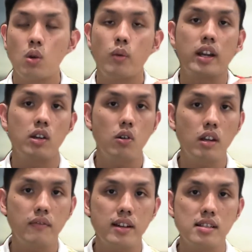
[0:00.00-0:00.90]
When no
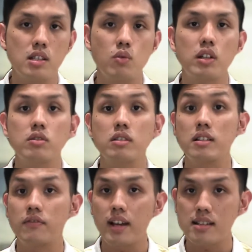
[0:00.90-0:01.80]
investor want to
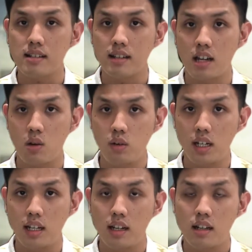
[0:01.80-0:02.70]
invest in our
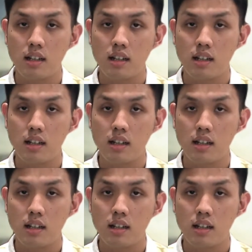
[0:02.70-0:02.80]
league,